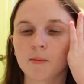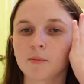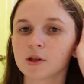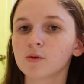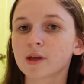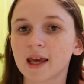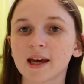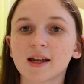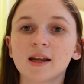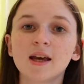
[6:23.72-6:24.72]
But you
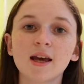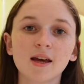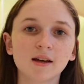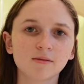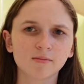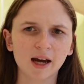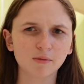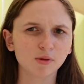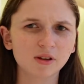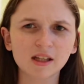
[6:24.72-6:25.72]
can, I
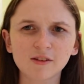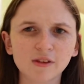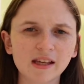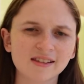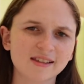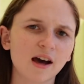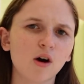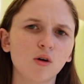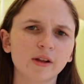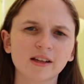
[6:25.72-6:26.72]
believe they
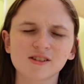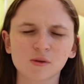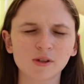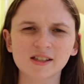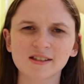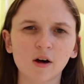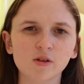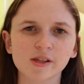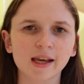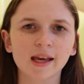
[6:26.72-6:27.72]
sell, like Sony
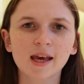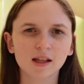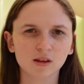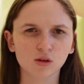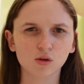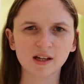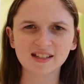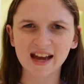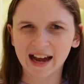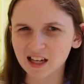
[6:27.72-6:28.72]
sells like little
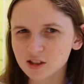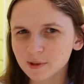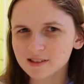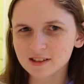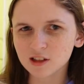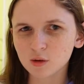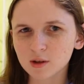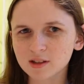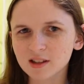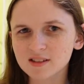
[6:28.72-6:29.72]
attachments that go
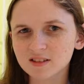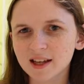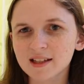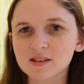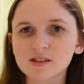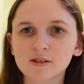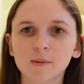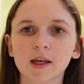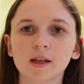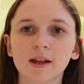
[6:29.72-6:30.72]
on this lens to
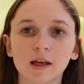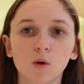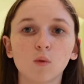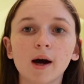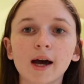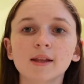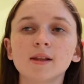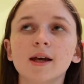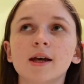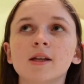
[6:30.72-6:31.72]
make it like a wide
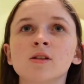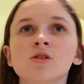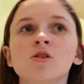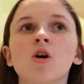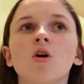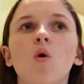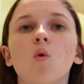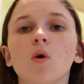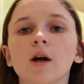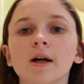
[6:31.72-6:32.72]
lens
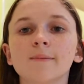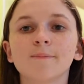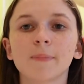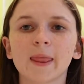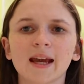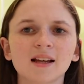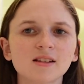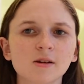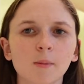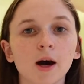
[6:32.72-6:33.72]
or like
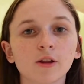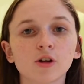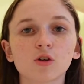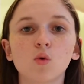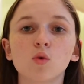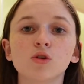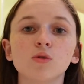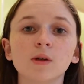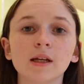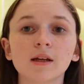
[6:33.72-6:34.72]
some other cool
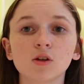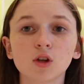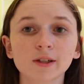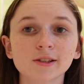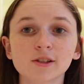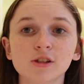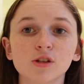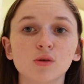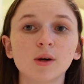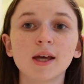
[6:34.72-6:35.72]
unique looks
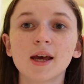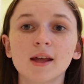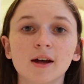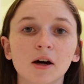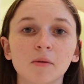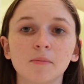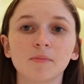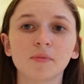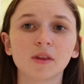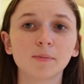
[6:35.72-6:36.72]
to
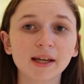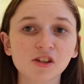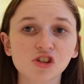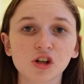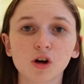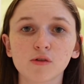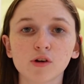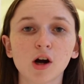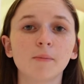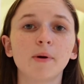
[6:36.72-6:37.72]
the picture overall,